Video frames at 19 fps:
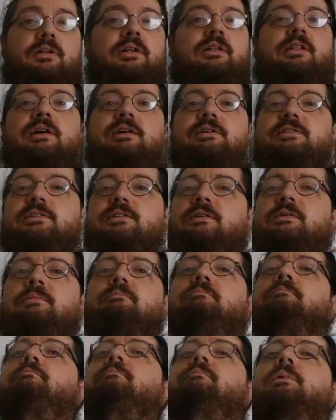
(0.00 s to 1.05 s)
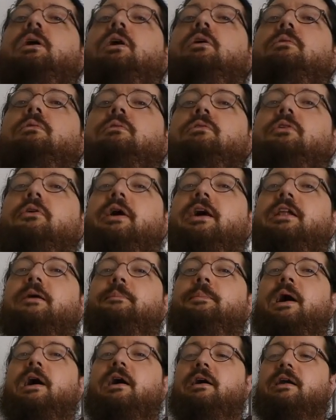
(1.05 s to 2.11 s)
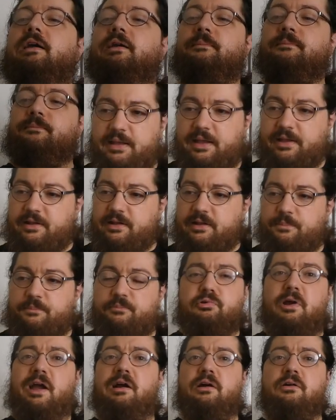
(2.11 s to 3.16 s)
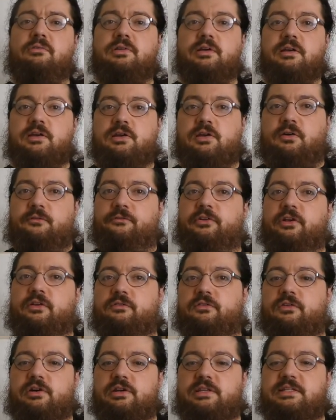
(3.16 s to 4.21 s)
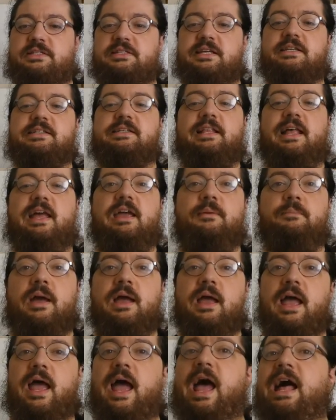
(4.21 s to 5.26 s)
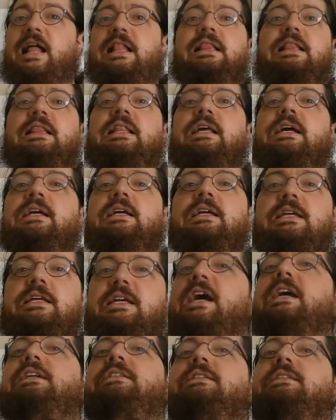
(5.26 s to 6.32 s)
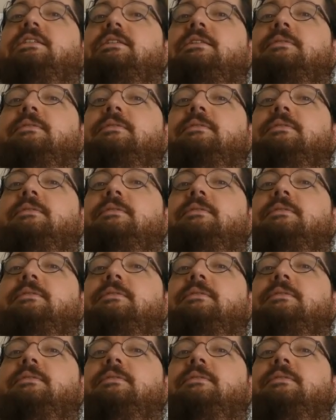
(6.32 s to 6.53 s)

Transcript: can at last hold your head up high and in a proud, confident voice exclaim, "Hell yes!"